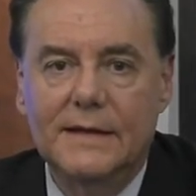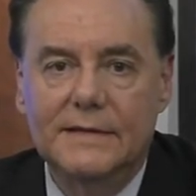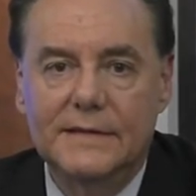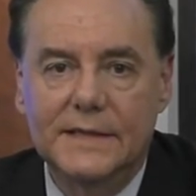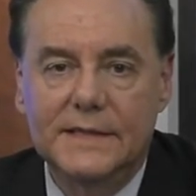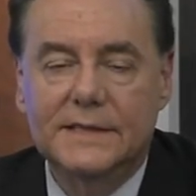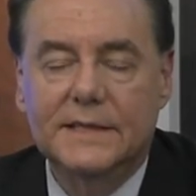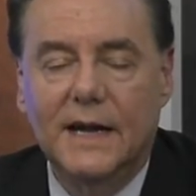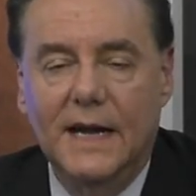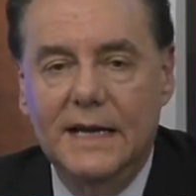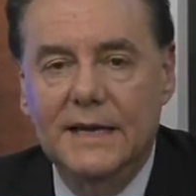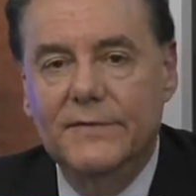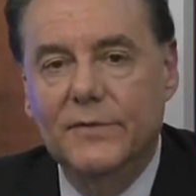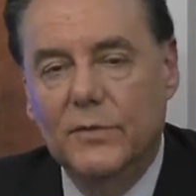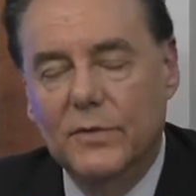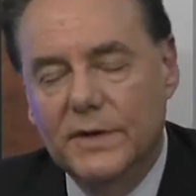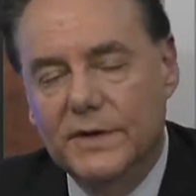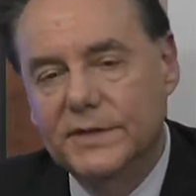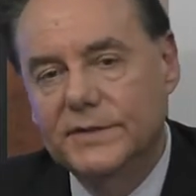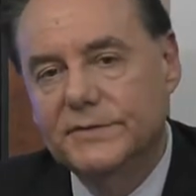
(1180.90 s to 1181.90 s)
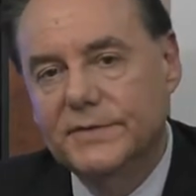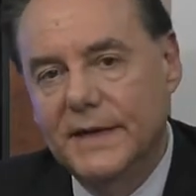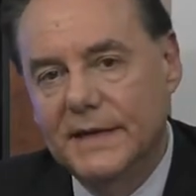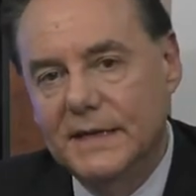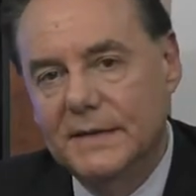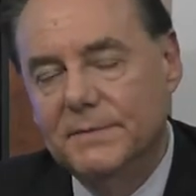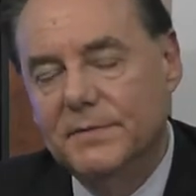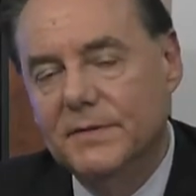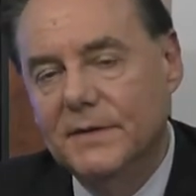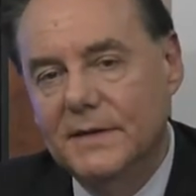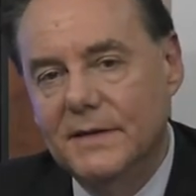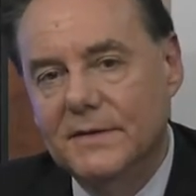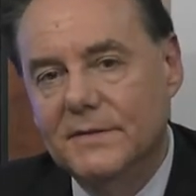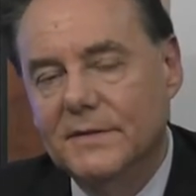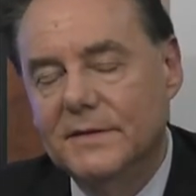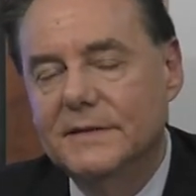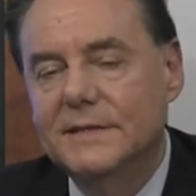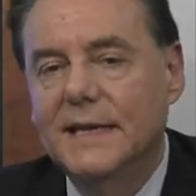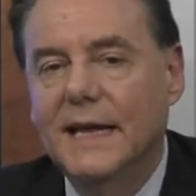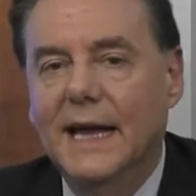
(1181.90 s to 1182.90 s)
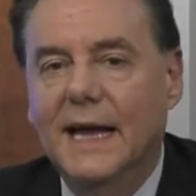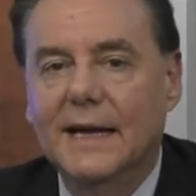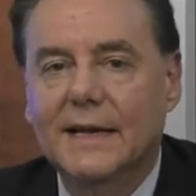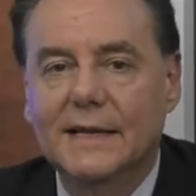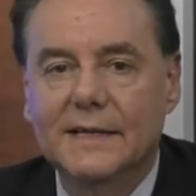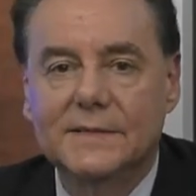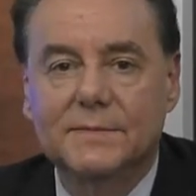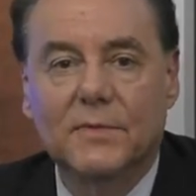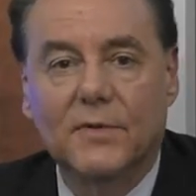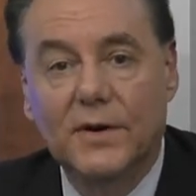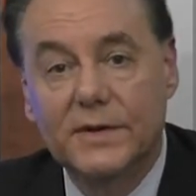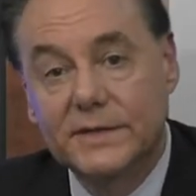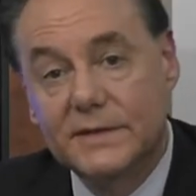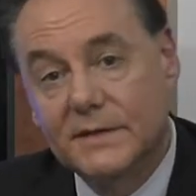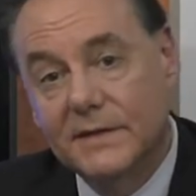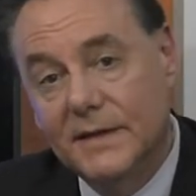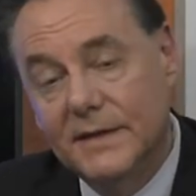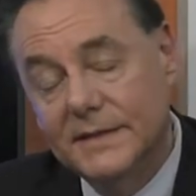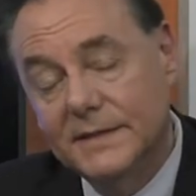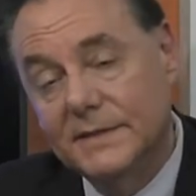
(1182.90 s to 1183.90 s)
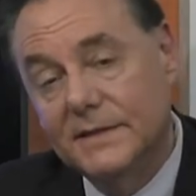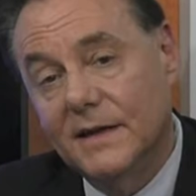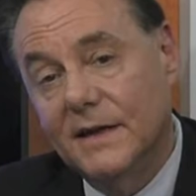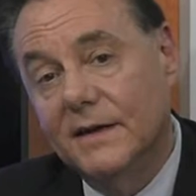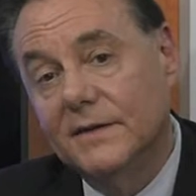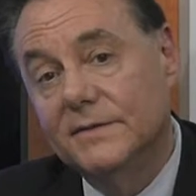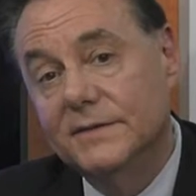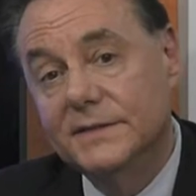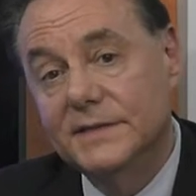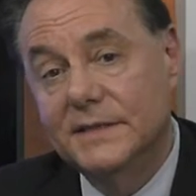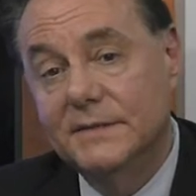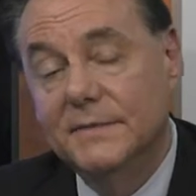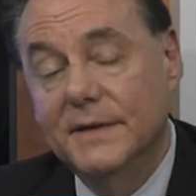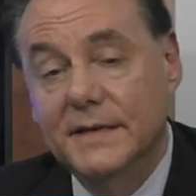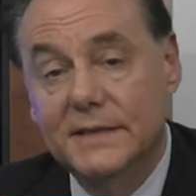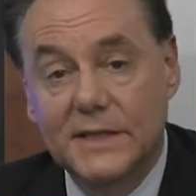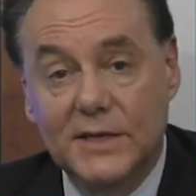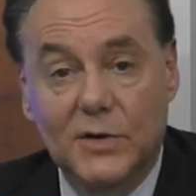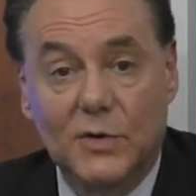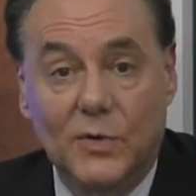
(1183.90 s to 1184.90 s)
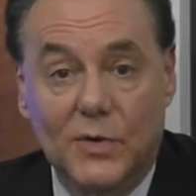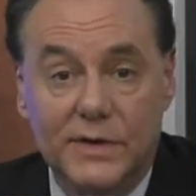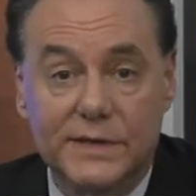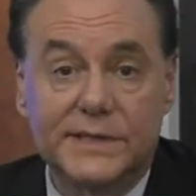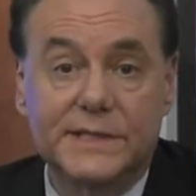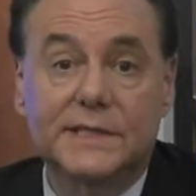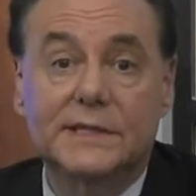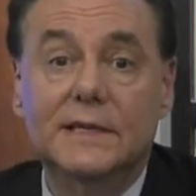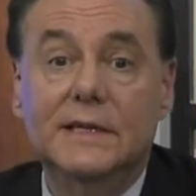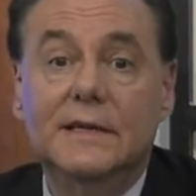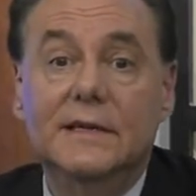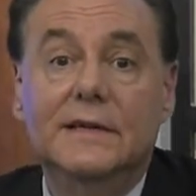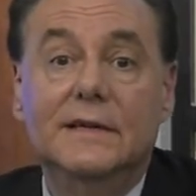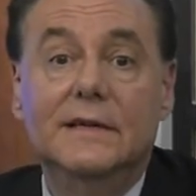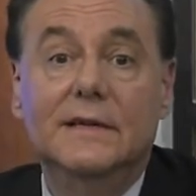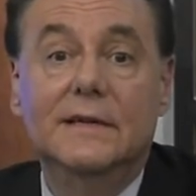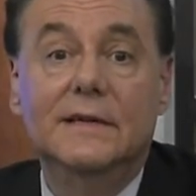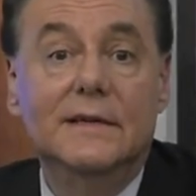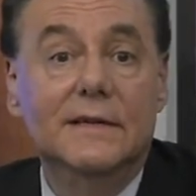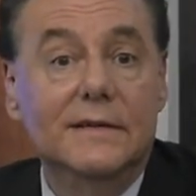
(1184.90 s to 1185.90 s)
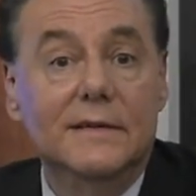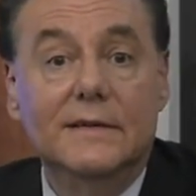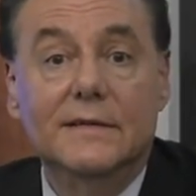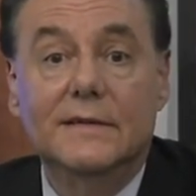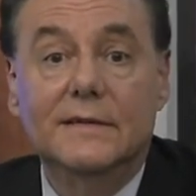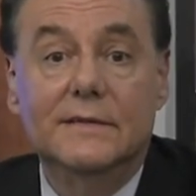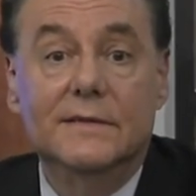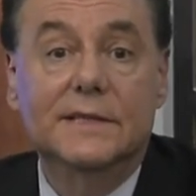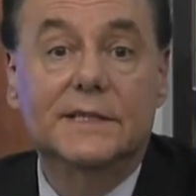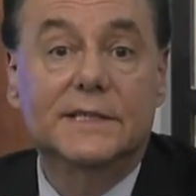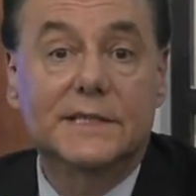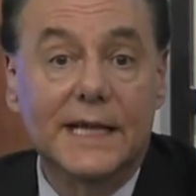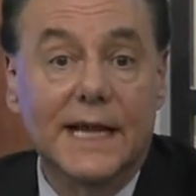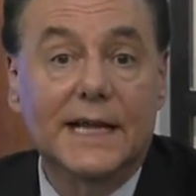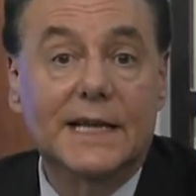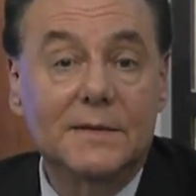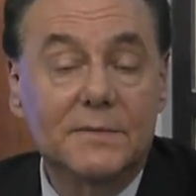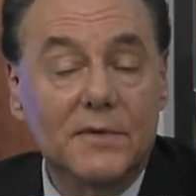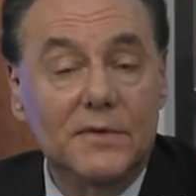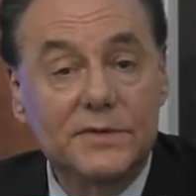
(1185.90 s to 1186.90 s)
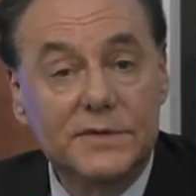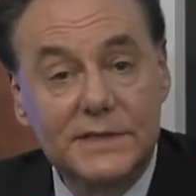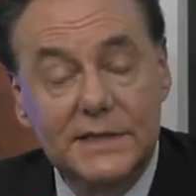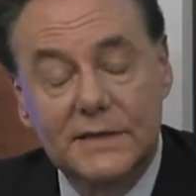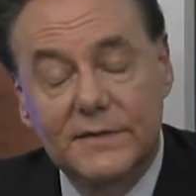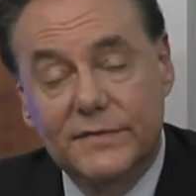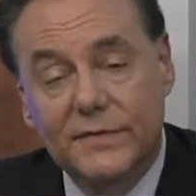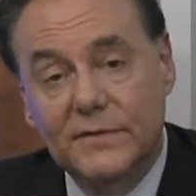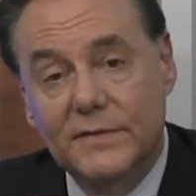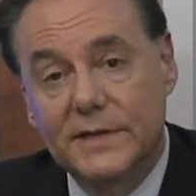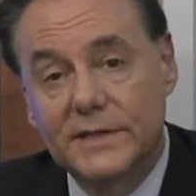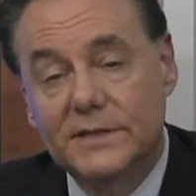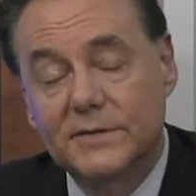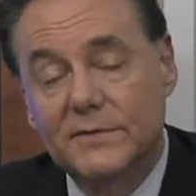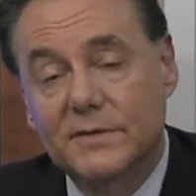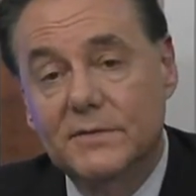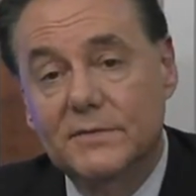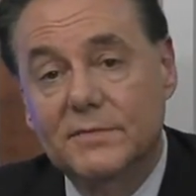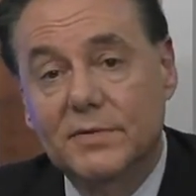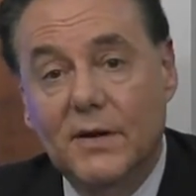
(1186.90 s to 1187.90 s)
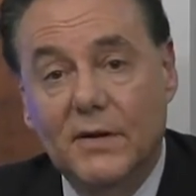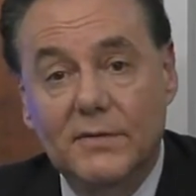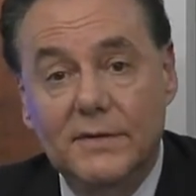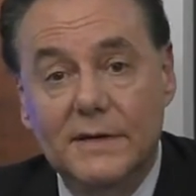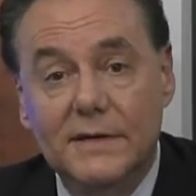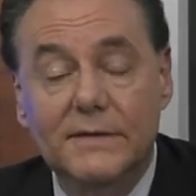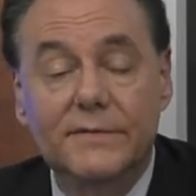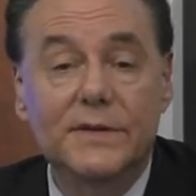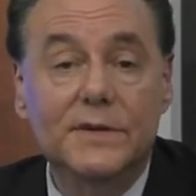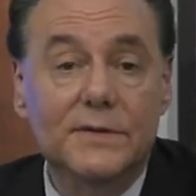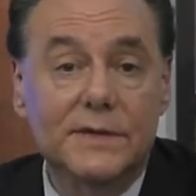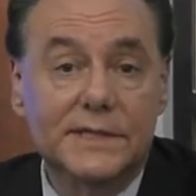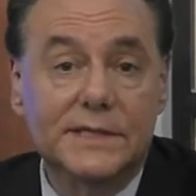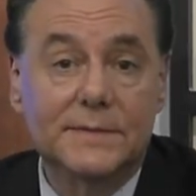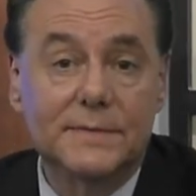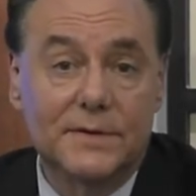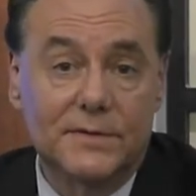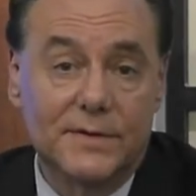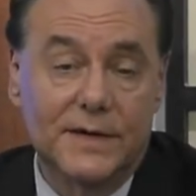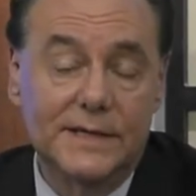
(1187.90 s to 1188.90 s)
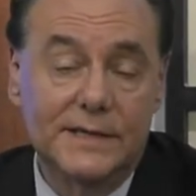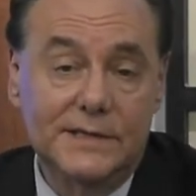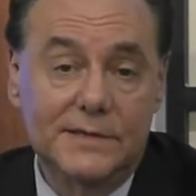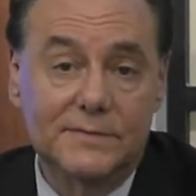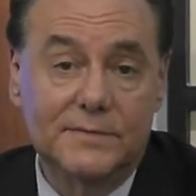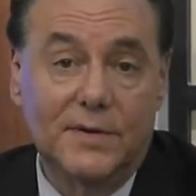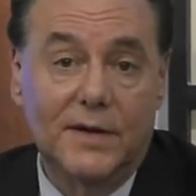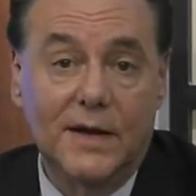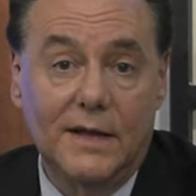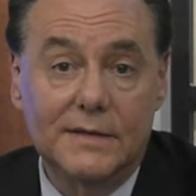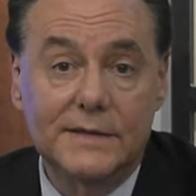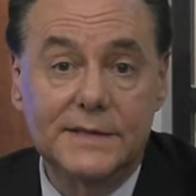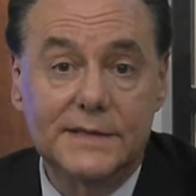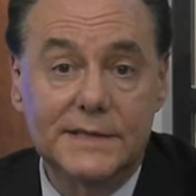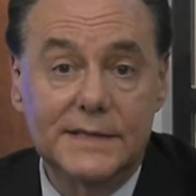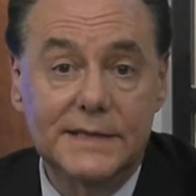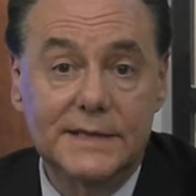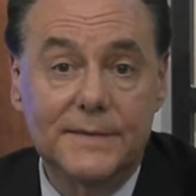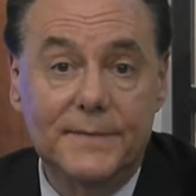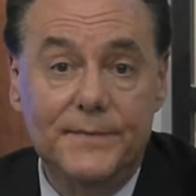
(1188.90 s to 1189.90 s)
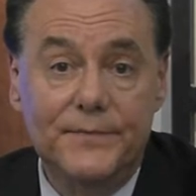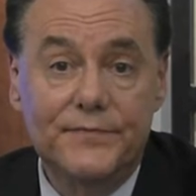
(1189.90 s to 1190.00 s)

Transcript: This kind of orchestrated political attack has marginalized Congress and made the courts the second most influential component of U.S. immigration policy.